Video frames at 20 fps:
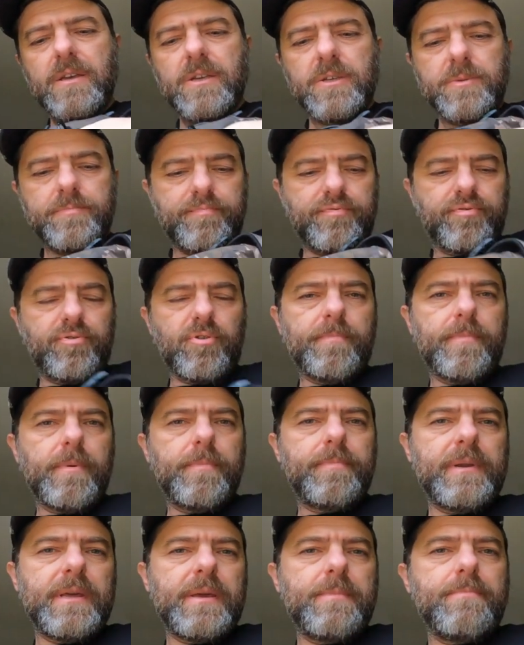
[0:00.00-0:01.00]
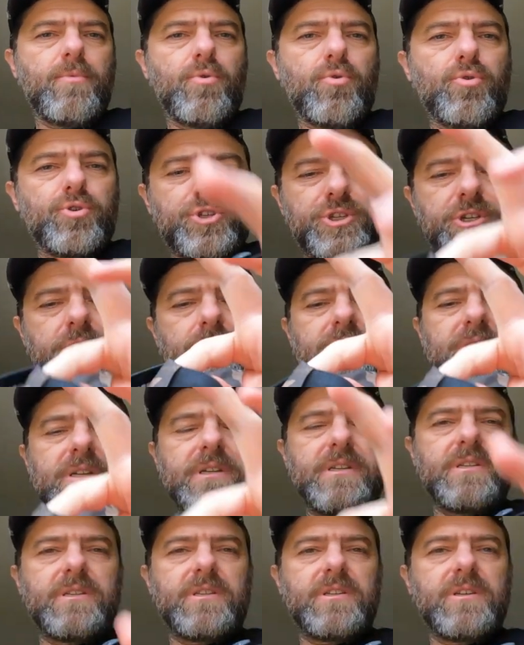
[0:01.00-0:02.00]
It's probably more
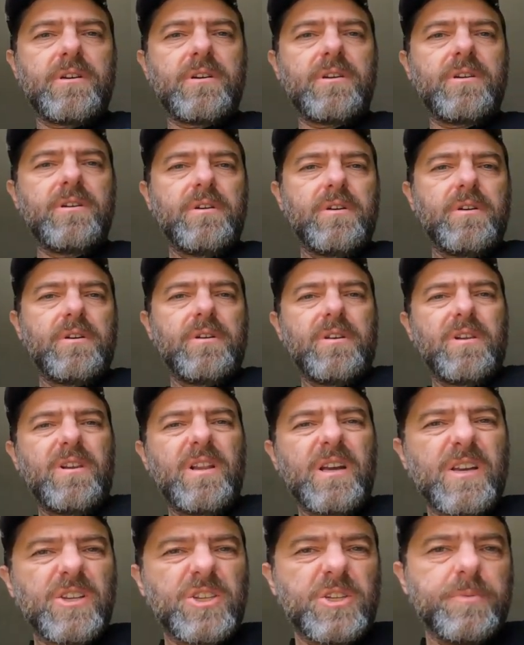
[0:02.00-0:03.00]
suited to like a